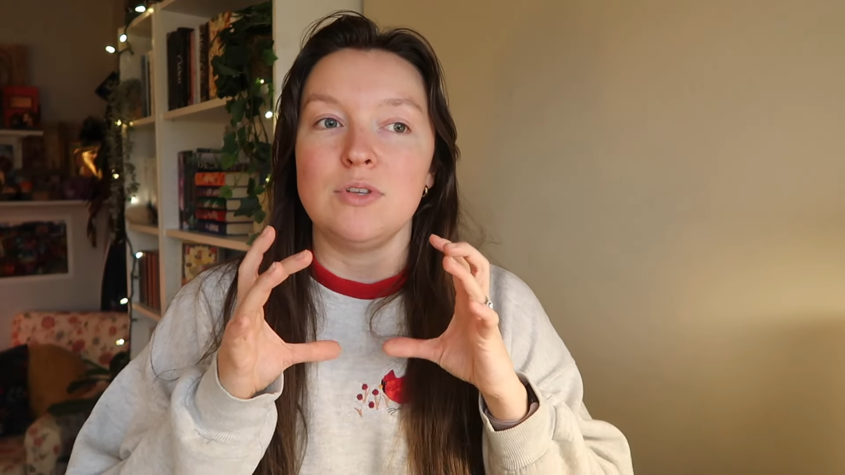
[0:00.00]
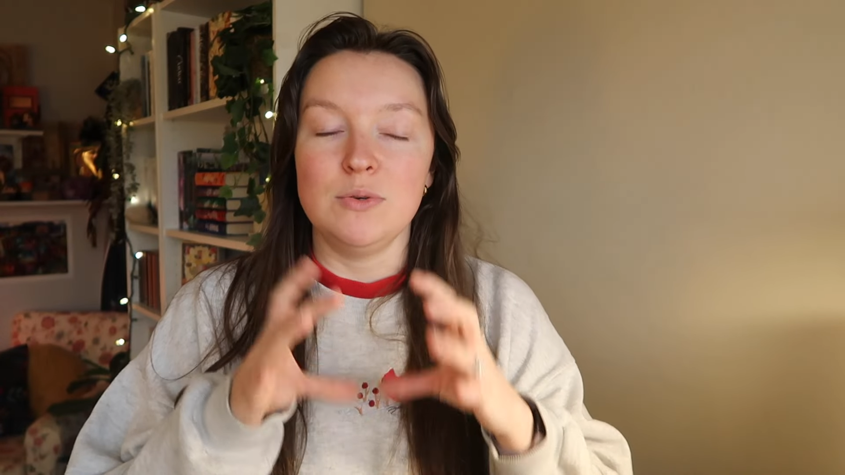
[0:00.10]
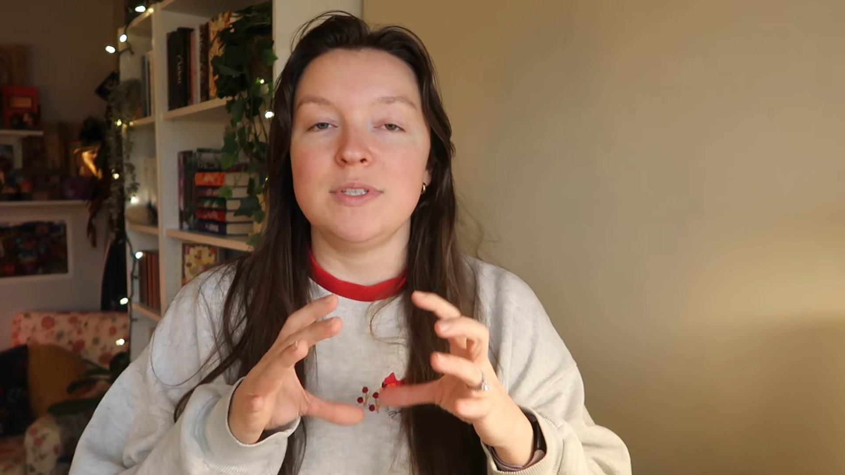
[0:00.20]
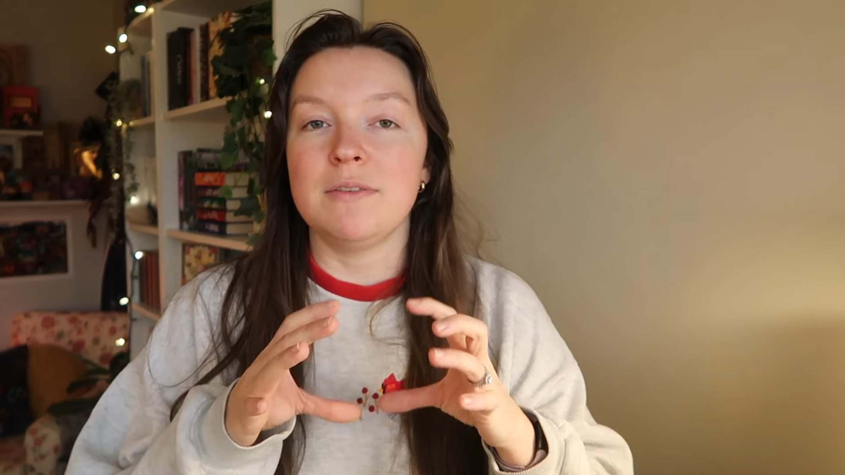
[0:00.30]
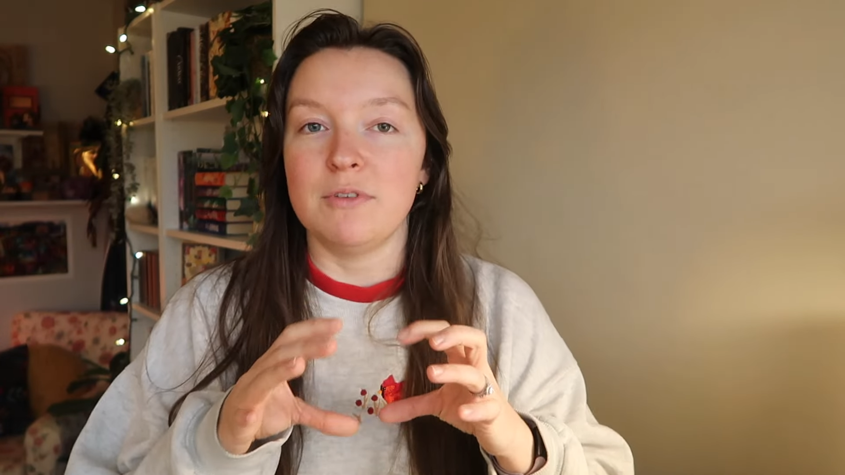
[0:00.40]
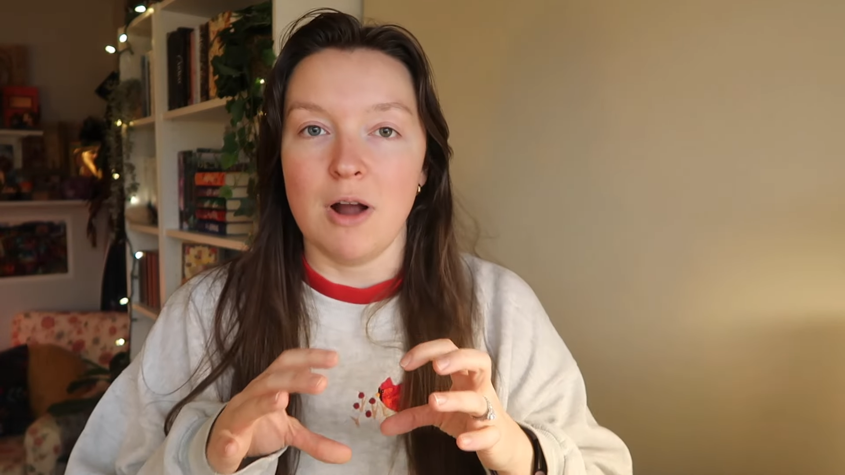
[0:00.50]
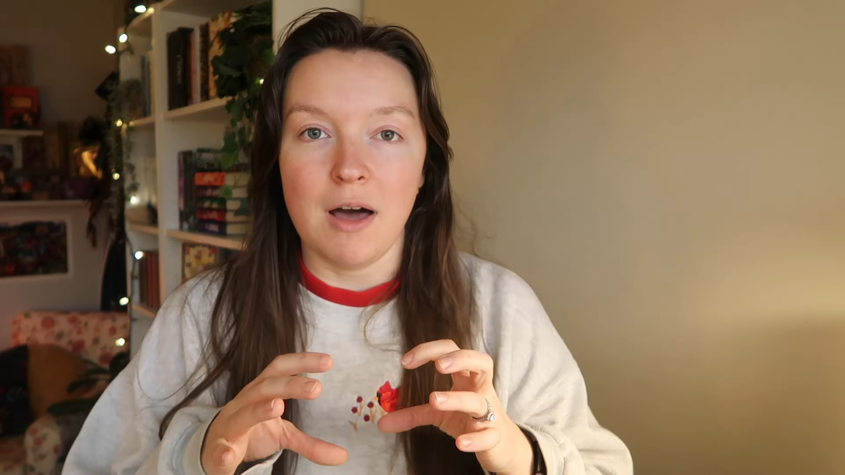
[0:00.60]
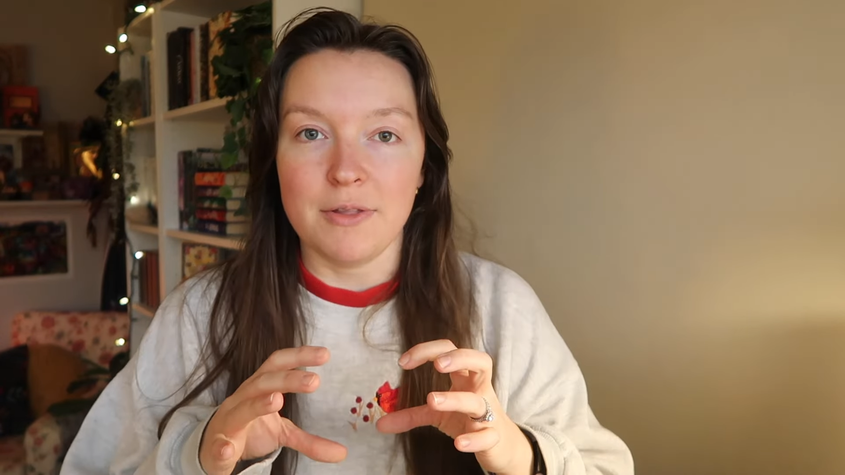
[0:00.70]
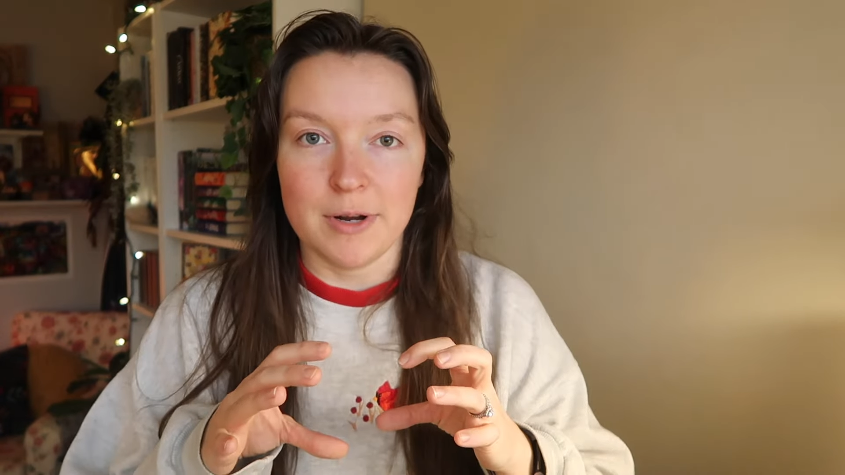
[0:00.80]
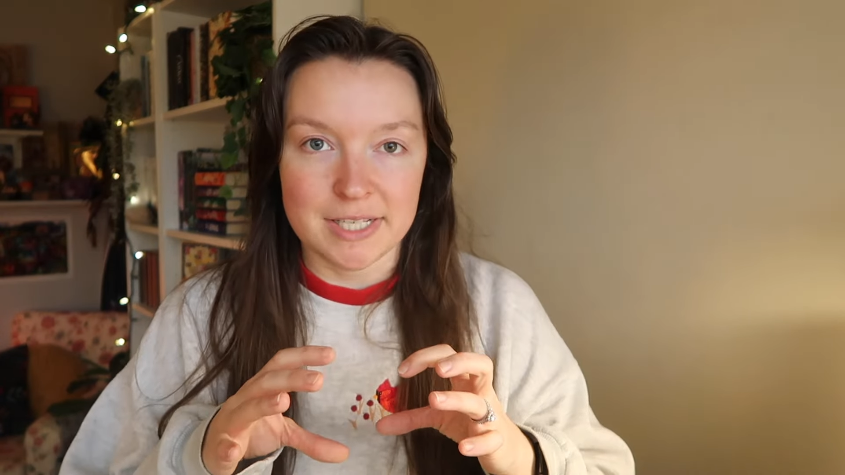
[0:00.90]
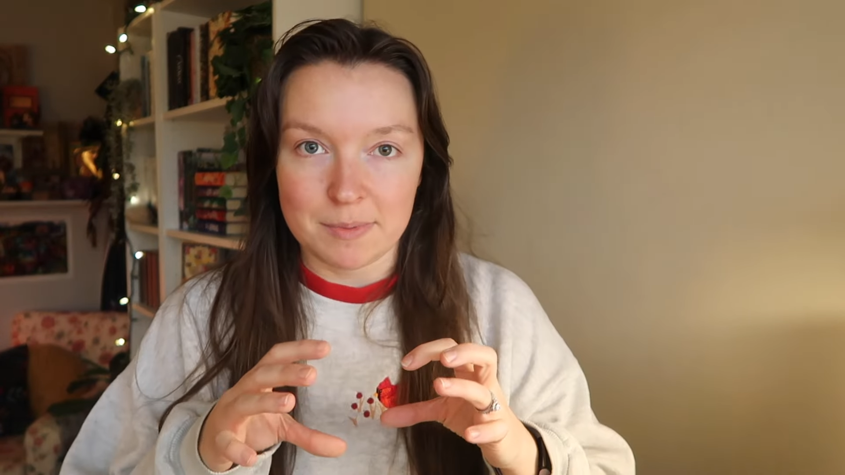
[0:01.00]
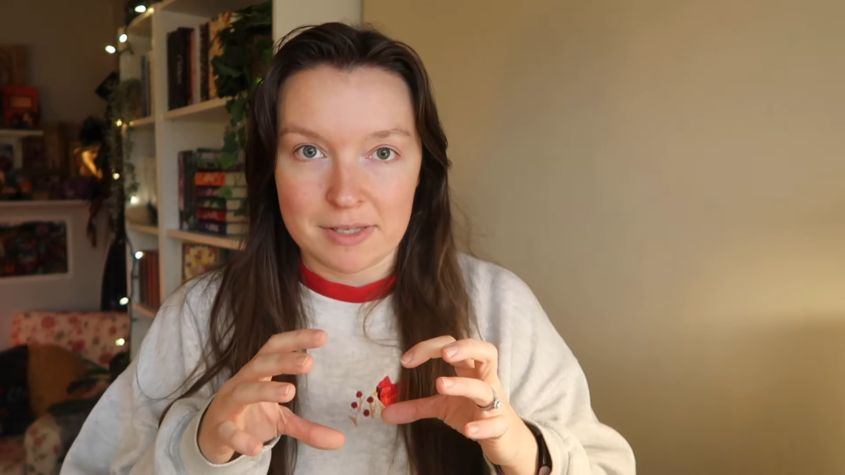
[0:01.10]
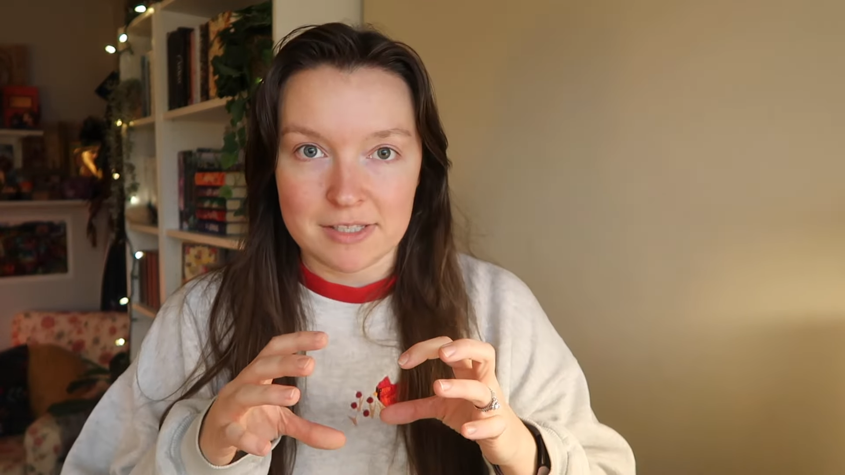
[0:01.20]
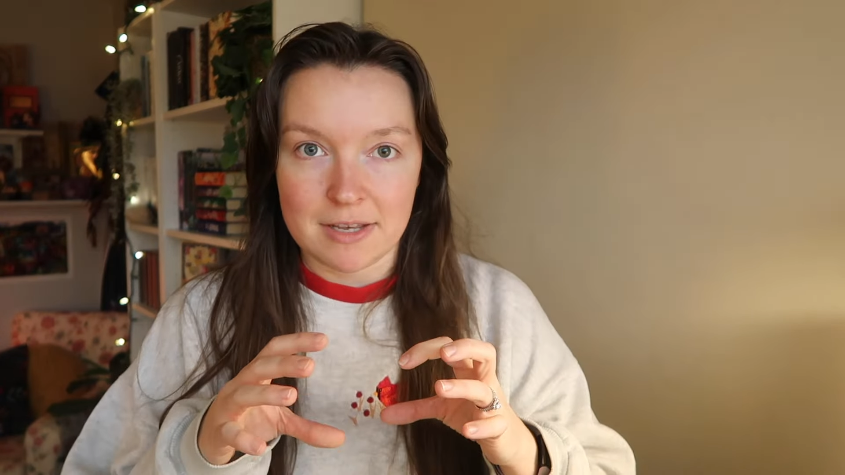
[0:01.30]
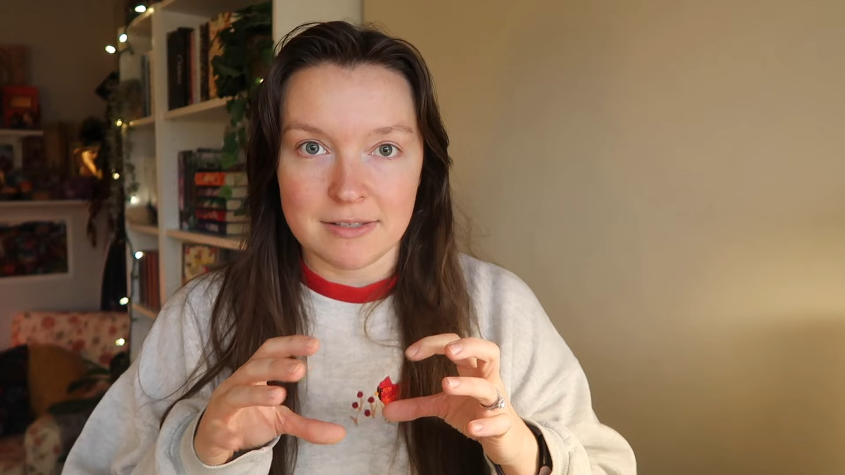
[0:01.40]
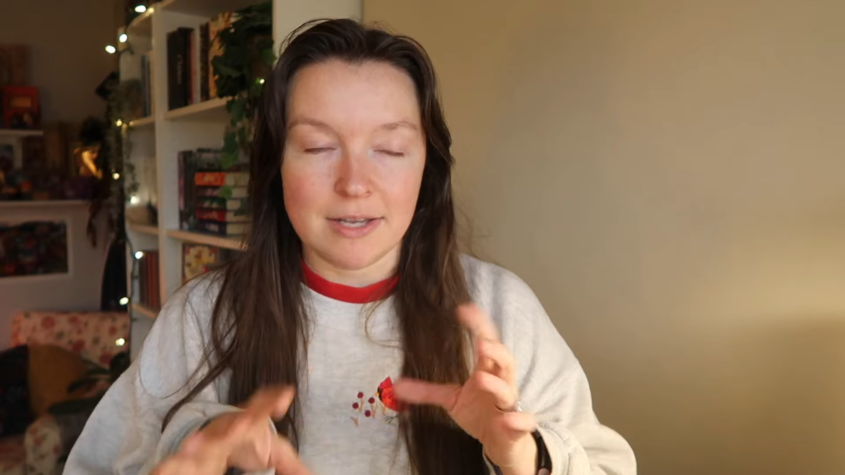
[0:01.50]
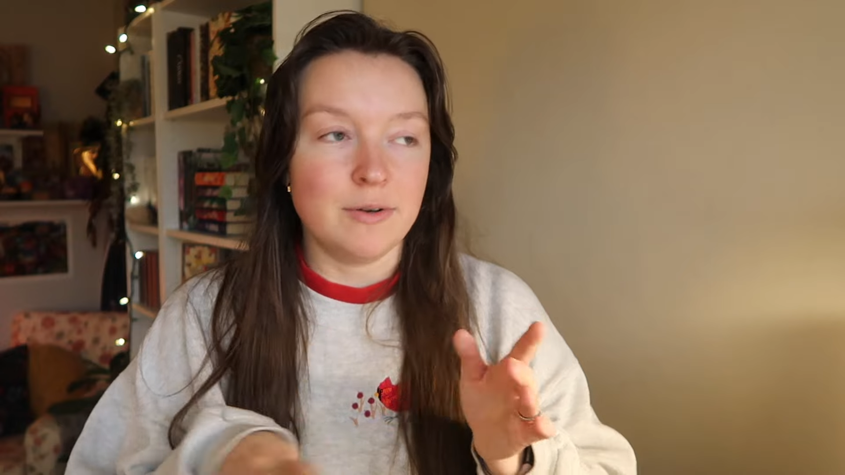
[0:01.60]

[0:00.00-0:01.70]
using for author expenses.